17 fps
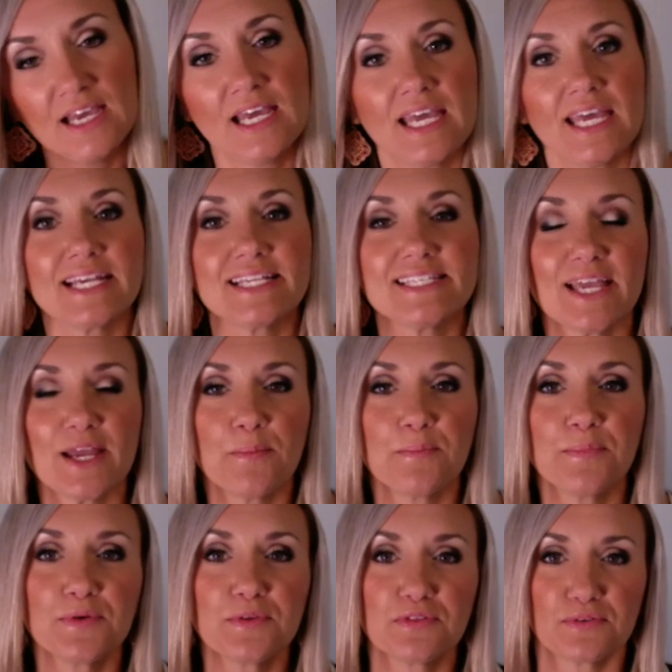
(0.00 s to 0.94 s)

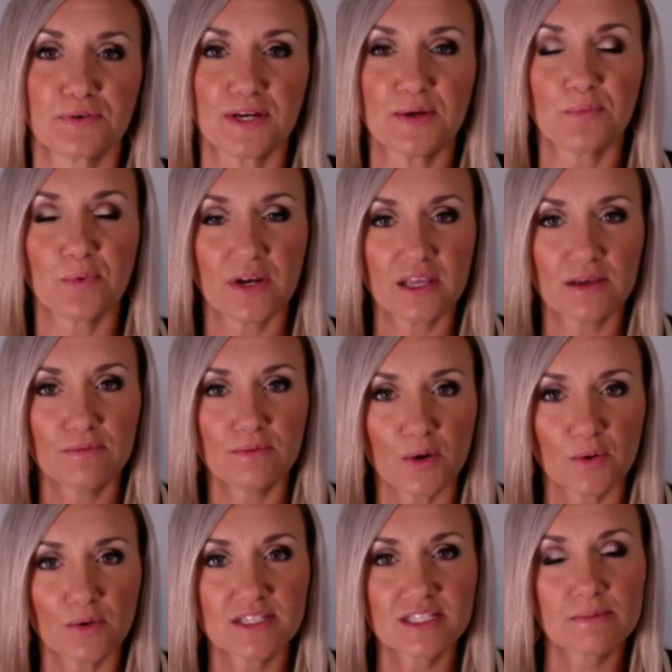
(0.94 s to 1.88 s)
Example 3, what do you
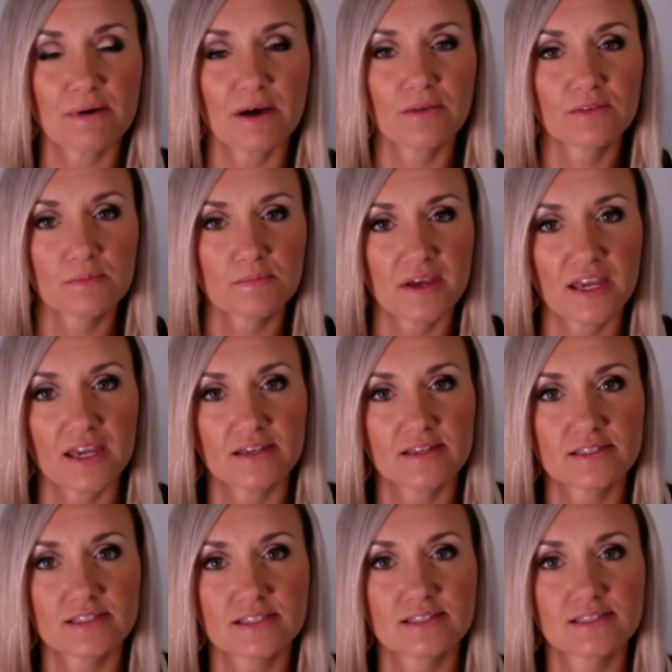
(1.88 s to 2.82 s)
notice about the
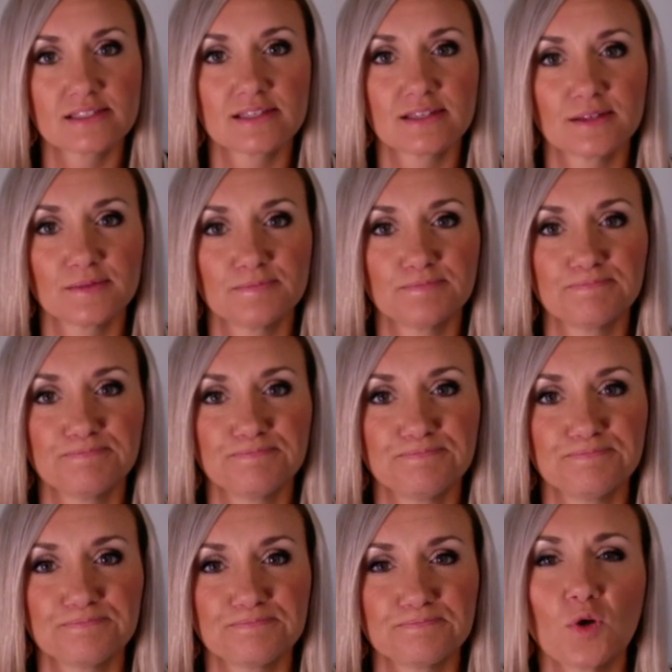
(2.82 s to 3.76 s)
base?
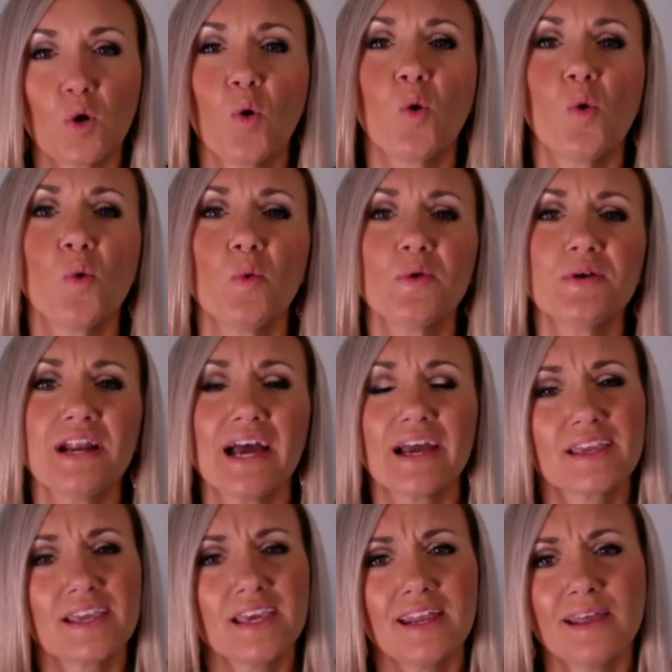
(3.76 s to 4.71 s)
Oh, we're
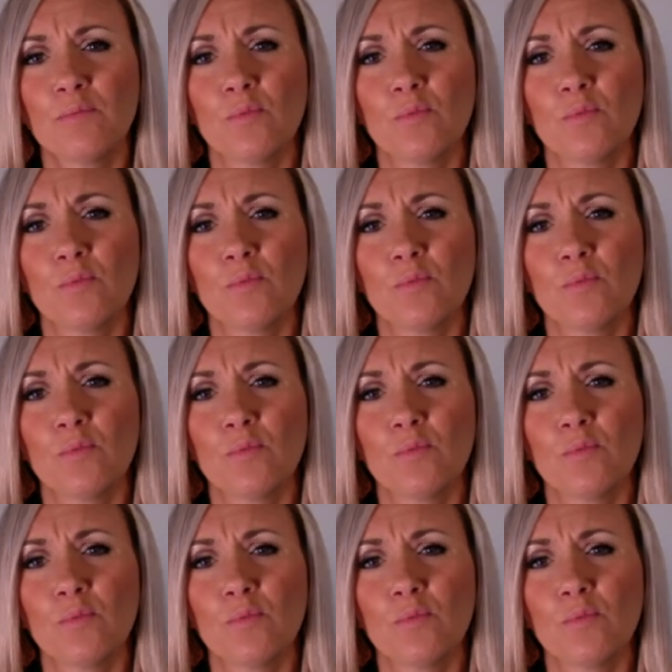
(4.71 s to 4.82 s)
not getting